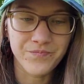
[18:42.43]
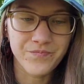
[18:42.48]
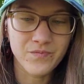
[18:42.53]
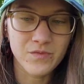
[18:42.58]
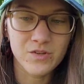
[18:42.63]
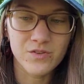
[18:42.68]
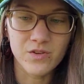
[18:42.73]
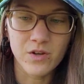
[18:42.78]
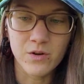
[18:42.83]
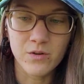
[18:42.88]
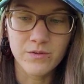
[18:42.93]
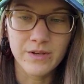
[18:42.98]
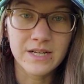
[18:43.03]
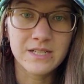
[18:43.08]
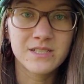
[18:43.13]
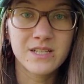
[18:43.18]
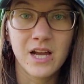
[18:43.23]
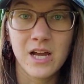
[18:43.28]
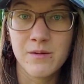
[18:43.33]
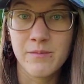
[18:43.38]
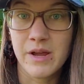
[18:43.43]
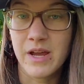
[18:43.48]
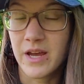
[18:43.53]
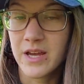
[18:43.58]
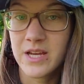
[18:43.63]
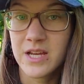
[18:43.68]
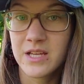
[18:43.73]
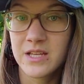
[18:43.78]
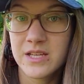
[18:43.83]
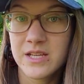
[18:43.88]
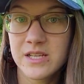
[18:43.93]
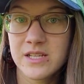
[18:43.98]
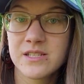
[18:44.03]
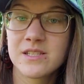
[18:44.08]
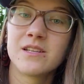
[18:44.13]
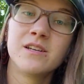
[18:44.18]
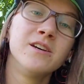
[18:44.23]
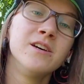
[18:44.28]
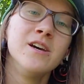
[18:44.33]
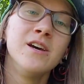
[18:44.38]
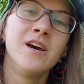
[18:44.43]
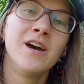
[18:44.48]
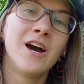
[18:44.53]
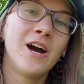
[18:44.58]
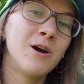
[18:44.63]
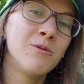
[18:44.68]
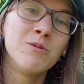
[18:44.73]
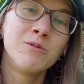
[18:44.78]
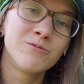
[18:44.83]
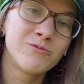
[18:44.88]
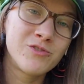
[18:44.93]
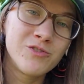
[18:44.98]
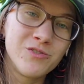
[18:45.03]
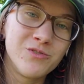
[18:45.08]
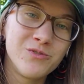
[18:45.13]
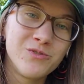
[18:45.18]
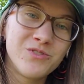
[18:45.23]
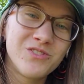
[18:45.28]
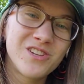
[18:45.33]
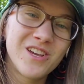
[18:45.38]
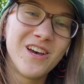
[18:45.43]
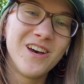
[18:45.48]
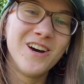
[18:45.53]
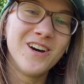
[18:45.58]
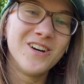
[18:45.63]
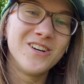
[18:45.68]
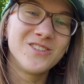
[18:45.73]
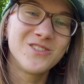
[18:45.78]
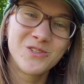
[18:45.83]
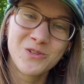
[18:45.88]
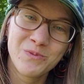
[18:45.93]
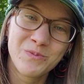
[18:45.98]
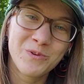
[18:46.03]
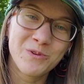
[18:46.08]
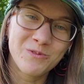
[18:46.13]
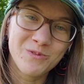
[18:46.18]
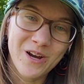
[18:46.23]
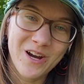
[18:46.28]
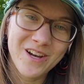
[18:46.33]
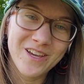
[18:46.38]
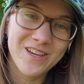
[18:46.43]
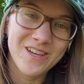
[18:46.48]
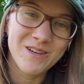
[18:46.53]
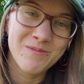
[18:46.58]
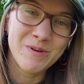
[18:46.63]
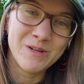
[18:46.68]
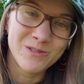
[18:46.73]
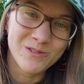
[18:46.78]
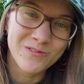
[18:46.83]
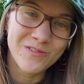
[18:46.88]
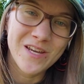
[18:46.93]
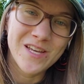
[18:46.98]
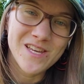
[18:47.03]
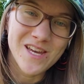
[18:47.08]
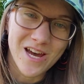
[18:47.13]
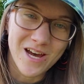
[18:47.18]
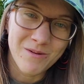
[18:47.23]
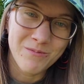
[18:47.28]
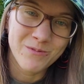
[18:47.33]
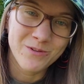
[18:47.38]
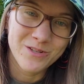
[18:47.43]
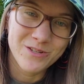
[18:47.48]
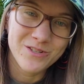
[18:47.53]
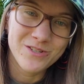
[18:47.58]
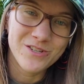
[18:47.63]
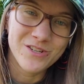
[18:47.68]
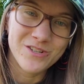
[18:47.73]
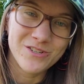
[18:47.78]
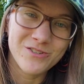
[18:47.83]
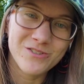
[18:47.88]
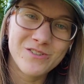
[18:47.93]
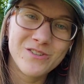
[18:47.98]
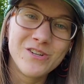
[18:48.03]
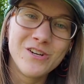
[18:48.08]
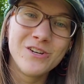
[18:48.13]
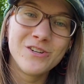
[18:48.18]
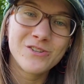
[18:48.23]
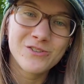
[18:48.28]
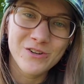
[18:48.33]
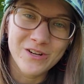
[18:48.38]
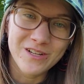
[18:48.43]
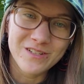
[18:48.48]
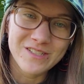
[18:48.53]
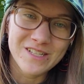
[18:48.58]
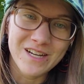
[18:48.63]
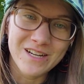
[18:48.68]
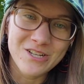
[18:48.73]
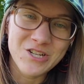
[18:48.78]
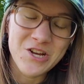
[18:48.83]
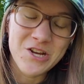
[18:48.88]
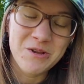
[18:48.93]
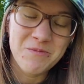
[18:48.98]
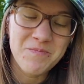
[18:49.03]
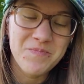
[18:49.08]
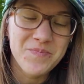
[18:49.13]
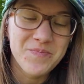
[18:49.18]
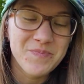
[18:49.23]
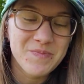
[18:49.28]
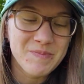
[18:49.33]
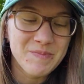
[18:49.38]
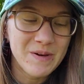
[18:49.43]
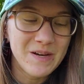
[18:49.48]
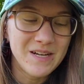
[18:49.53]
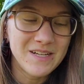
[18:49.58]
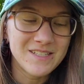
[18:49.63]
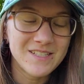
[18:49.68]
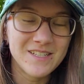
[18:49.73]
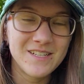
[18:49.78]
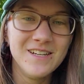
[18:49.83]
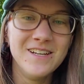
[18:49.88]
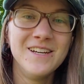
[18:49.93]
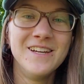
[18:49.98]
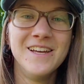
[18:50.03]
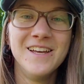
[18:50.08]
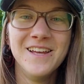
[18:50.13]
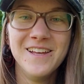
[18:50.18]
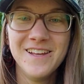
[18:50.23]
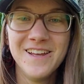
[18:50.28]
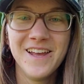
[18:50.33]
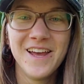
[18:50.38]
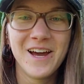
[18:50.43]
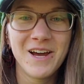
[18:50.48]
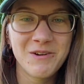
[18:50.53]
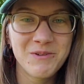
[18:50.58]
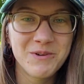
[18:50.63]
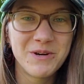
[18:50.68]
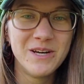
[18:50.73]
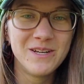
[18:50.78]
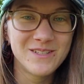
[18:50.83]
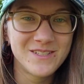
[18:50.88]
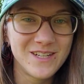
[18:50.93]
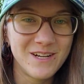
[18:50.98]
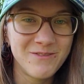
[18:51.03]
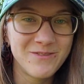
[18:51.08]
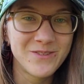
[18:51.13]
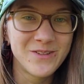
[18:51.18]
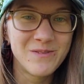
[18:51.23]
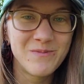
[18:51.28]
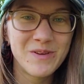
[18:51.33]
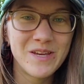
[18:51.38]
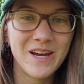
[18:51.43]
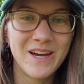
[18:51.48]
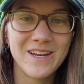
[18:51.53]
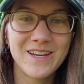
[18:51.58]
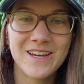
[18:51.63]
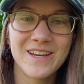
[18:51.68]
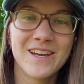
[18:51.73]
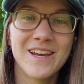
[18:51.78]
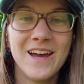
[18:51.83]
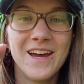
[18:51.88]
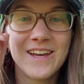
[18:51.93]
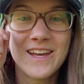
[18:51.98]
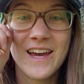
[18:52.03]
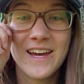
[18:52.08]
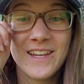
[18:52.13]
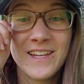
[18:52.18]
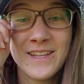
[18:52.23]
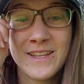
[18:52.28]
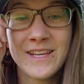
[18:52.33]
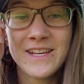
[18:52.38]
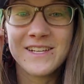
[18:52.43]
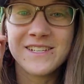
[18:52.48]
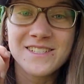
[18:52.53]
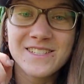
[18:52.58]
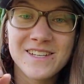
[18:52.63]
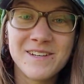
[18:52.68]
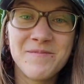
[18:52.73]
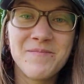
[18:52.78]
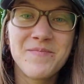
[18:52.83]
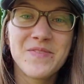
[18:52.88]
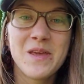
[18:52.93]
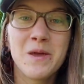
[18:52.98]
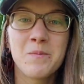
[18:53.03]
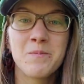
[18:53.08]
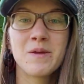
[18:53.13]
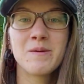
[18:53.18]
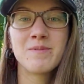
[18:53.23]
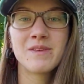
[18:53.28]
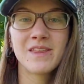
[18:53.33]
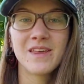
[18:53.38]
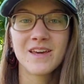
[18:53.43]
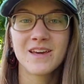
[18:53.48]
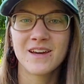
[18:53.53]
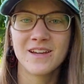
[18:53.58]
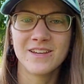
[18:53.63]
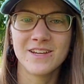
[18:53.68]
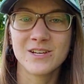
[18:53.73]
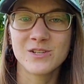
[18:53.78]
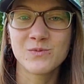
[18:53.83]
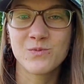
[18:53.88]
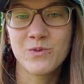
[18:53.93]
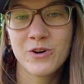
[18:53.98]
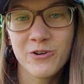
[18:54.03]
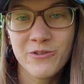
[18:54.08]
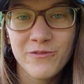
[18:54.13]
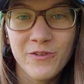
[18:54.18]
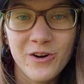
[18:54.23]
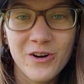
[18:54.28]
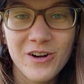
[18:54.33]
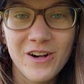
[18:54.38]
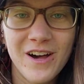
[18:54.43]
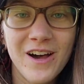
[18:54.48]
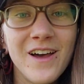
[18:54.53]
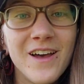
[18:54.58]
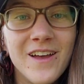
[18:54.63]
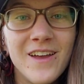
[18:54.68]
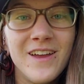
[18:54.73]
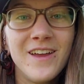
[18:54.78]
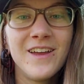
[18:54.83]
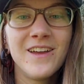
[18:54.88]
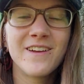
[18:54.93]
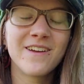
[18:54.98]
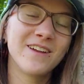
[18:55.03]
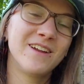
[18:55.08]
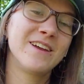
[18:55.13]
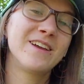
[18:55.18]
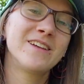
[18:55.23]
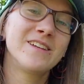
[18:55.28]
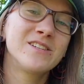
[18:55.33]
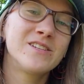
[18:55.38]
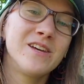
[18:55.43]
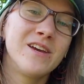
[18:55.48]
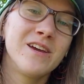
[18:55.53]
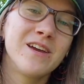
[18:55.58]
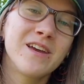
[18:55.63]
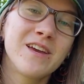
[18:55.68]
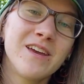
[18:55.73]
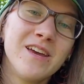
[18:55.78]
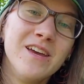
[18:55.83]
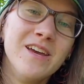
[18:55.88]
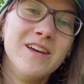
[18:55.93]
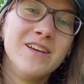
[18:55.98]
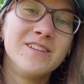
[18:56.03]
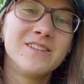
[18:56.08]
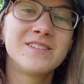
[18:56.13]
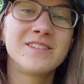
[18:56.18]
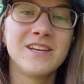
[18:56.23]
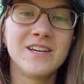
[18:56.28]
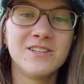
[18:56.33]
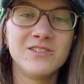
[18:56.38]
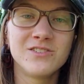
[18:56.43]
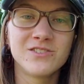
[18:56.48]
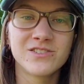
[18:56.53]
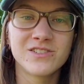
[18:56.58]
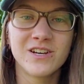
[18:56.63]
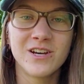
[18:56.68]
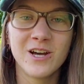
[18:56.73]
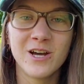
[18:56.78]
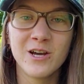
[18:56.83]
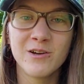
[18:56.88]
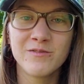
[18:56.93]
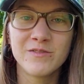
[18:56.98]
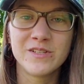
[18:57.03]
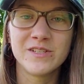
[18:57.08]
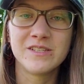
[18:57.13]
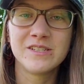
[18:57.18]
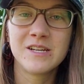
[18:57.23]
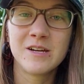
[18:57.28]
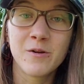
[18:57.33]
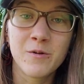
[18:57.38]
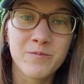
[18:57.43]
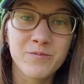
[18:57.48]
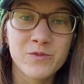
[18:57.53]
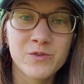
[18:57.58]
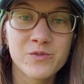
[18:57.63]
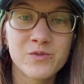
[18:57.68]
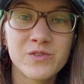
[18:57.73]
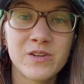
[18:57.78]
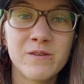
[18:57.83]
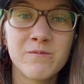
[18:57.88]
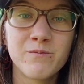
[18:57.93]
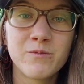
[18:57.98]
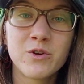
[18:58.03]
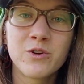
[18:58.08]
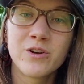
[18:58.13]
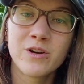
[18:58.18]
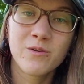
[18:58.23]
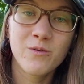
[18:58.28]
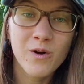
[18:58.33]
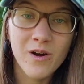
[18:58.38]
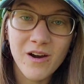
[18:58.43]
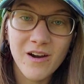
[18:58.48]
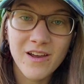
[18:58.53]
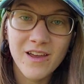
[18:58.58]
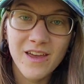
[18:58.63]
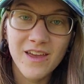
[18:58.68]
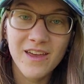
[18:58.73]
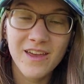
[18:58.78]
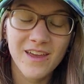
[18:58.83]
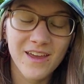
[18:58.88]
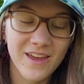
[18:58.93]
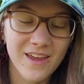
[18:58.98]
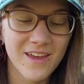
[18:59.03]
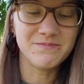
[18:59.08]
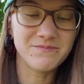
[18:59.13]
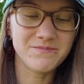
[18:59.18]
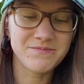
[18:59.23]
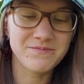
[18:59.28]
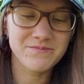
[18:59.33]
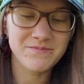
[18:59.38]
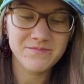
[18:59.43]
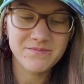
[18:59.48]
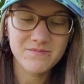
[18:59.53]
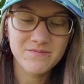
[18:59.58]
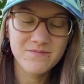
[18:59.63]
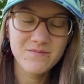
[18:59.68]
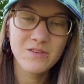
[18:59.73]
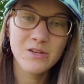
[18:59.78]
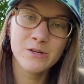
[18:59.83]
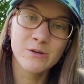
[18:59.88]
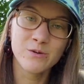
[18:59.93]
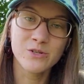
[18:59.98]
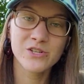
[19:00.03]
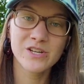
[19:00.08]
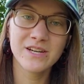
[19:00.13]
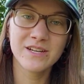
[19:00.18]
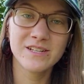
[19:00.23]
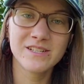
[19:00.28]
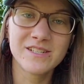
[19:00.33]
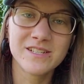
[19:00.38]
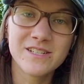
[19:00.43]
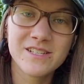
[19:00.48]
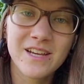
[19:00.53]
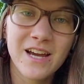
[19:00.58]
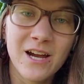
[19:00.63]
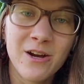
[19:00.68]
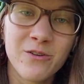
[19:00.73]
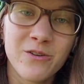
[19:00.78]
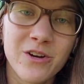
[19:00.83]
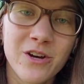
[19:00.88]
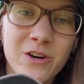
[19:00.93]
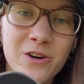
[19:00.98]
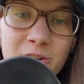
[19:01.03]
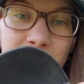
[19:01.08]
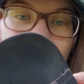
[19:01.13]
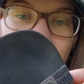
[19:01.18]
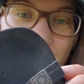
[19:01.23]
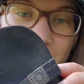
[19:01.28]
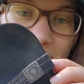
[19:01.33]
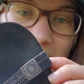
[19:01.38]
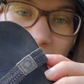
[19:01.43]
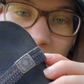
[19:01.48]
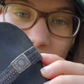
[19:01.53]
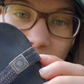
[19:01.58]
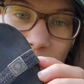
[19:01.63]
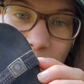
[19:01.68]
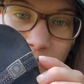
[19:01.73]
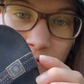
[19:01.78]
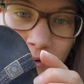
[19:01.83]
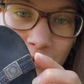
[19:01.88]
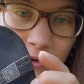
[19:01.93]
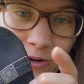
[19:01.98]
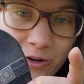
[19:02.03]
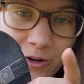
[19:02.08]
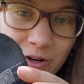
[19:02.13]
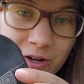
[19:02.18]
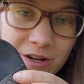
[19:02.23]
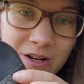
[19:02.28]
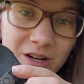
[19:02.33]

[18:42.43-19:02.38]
So next time I hike in these, I won't choose a super rocky Pennsylvania Appalachian trail section, but I will definitely be hiking again in these. Maybe like a nice waterfall hike, and I can take the sandals off and do some creek walking. I wish I had a discount code for